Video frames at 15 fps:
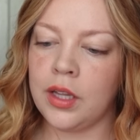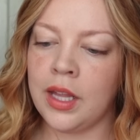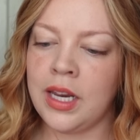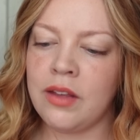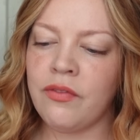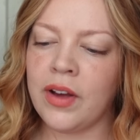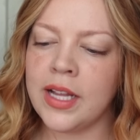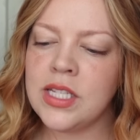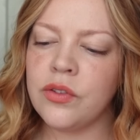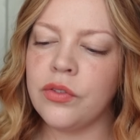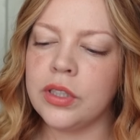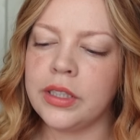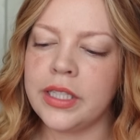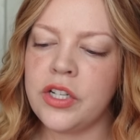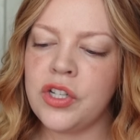And he finds a
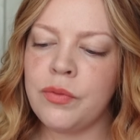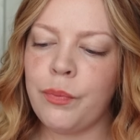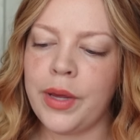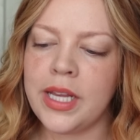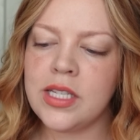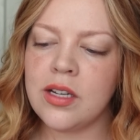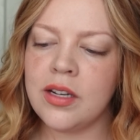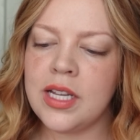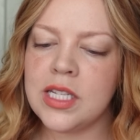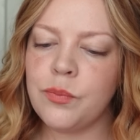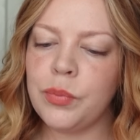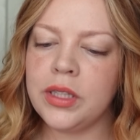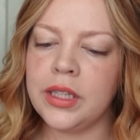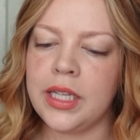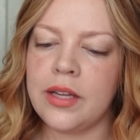religion based on his
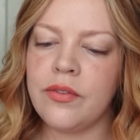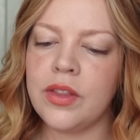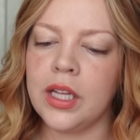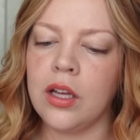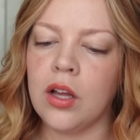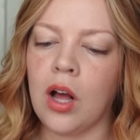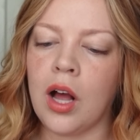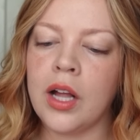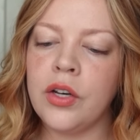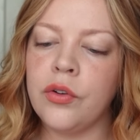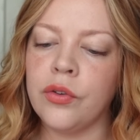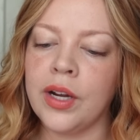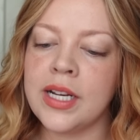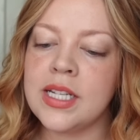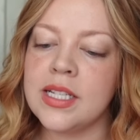belief that God
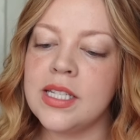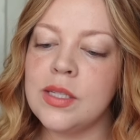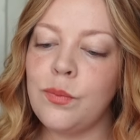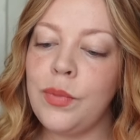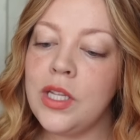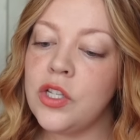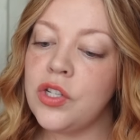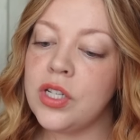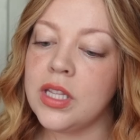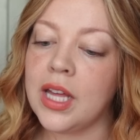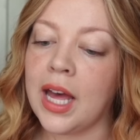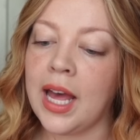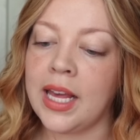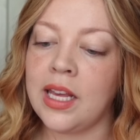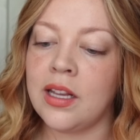granted speech to the
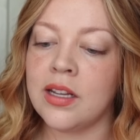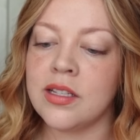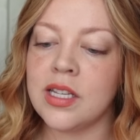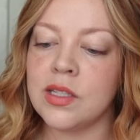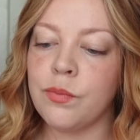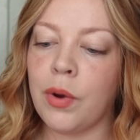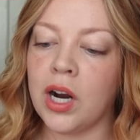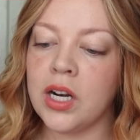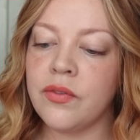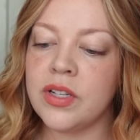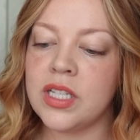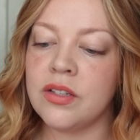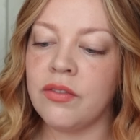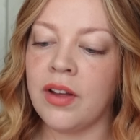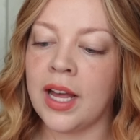hyenas as part of a
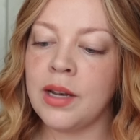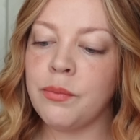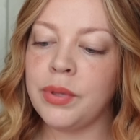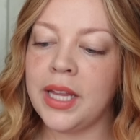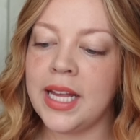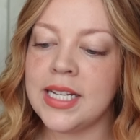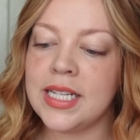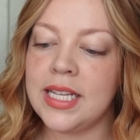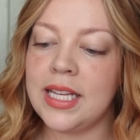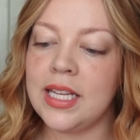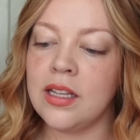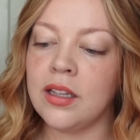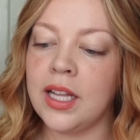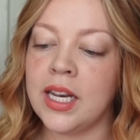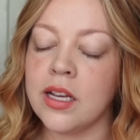divine plan to
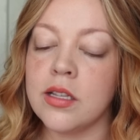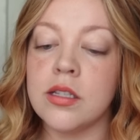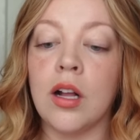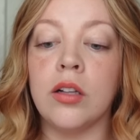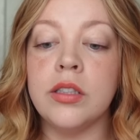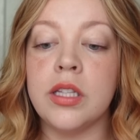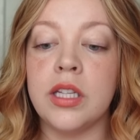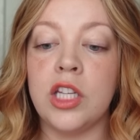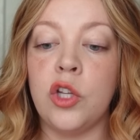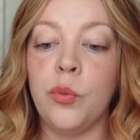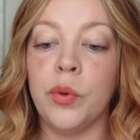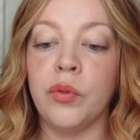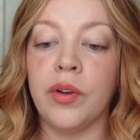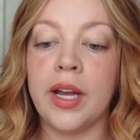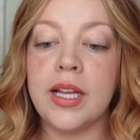heal and exalt the
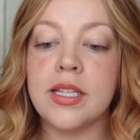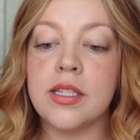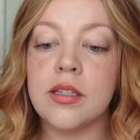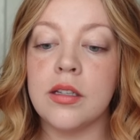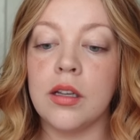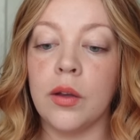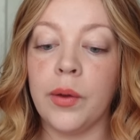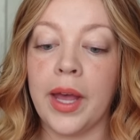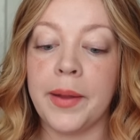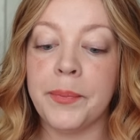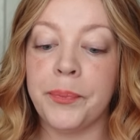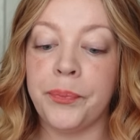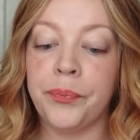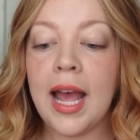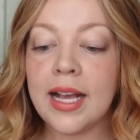human race. Okay.
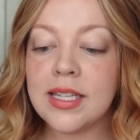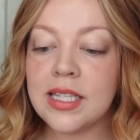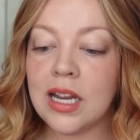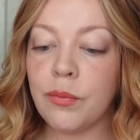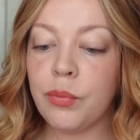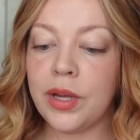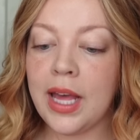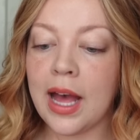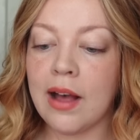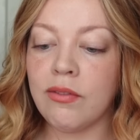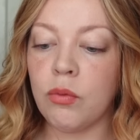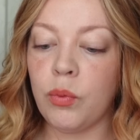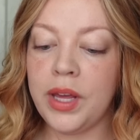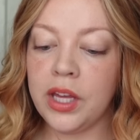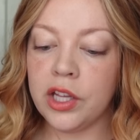Next up, we
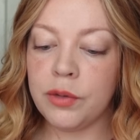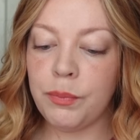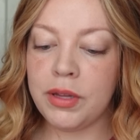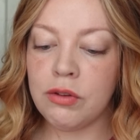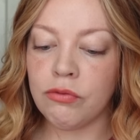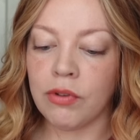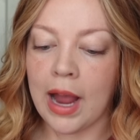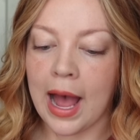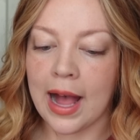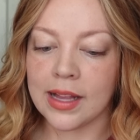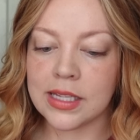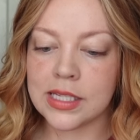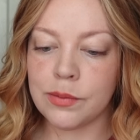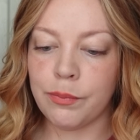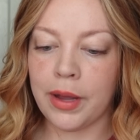have We Could Be
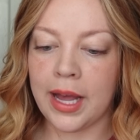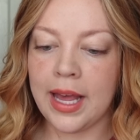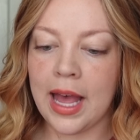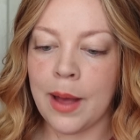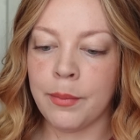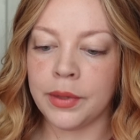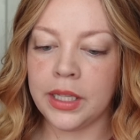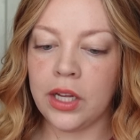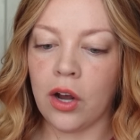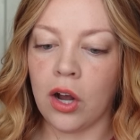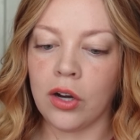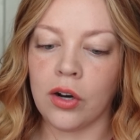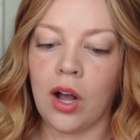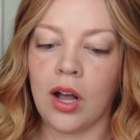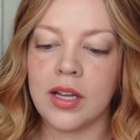Rats by Emily
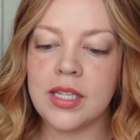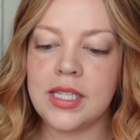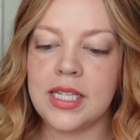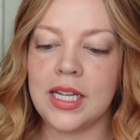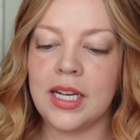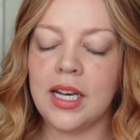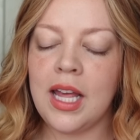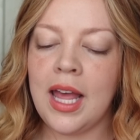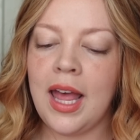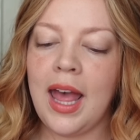R. Austin.